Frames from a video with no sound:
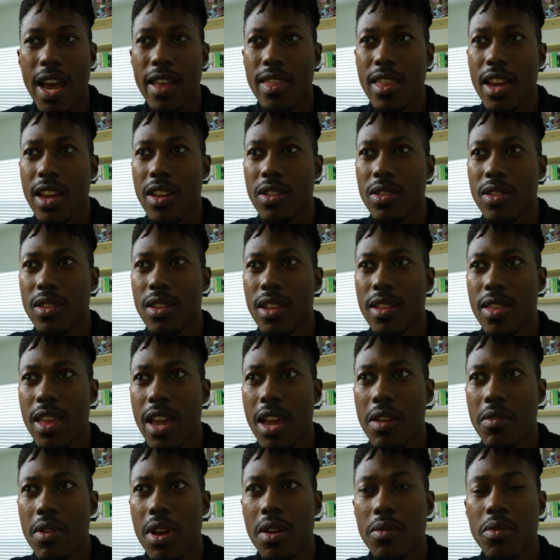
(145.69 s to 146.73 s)
And I think the
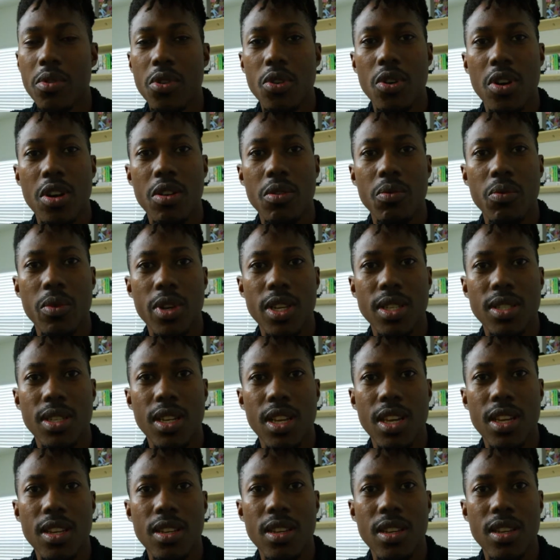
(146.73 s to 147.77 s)
thing that I'm doing
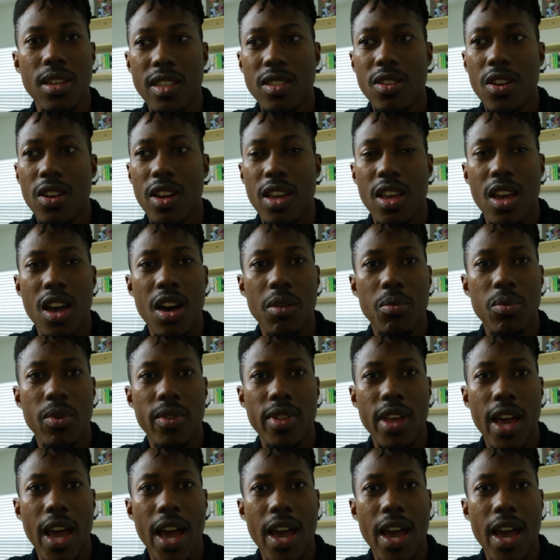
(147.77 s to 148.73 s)
recently is going to help with